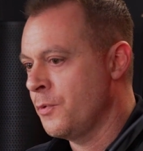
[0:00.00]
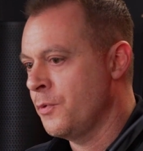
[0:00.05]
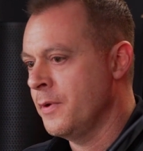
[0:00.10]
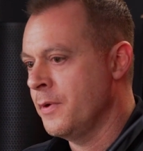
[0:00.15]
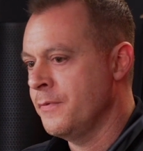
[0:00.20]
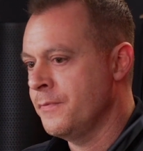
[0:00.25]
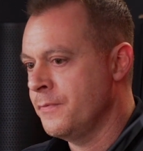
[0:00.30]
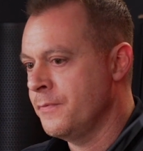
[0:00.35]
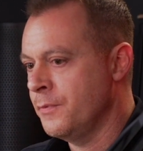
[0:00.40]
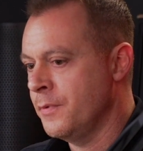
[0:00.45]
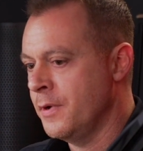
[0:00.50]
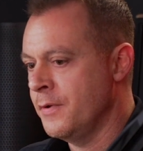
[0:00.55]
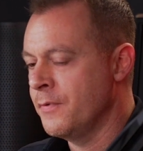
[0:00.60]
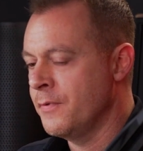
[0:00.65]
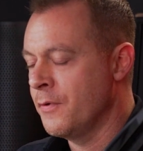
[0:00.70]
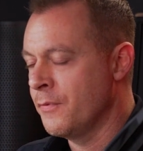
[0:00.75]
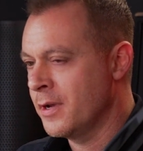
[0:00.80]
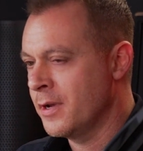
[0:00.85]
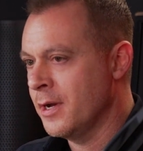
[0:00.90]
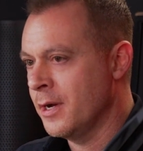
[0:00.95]
where
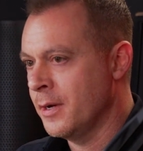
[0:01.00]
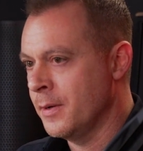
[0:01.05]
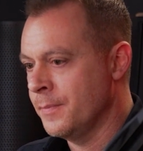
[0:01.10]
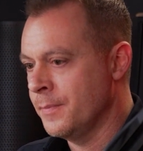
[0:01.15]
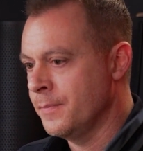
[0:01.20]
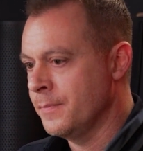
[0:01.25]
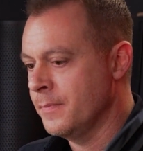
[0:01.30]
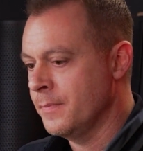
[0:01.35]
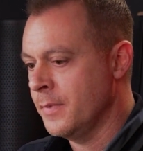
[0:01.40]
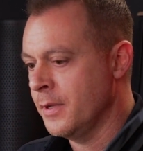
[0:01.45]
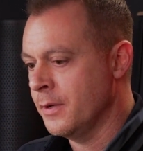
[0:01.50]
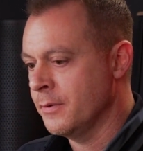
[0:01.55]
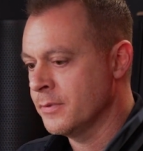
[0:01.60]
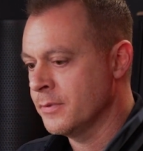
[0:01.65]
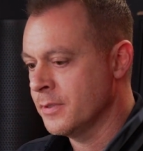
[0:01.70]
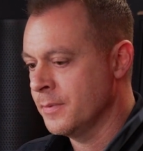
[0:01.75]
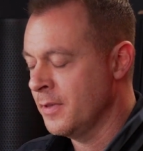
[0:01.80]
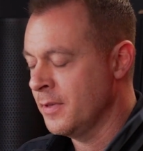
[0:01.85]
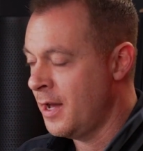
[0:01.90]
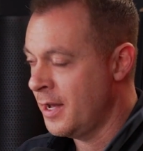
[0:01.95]
we've overcome
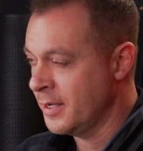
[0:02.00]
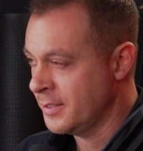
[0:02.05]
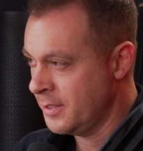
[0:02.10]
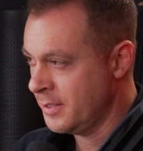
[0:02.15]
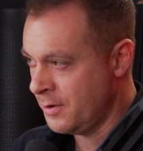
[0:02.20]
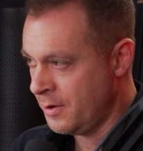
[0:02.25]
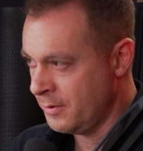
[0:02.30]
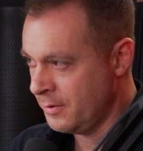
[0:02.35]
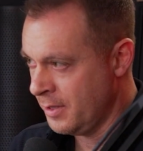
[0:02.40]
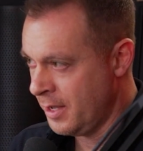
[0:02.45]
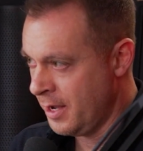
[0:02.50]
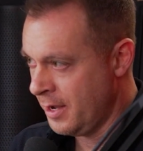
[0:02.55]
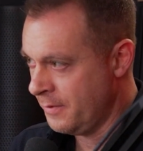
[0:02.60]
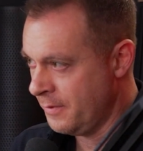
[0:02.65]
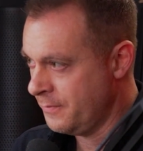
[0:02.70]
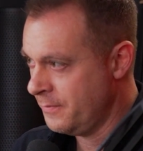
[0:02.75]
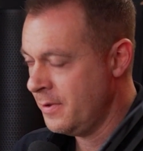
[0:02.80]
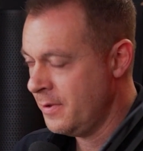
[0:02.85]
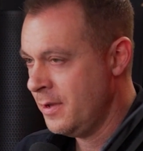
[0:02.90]
some loss in our life.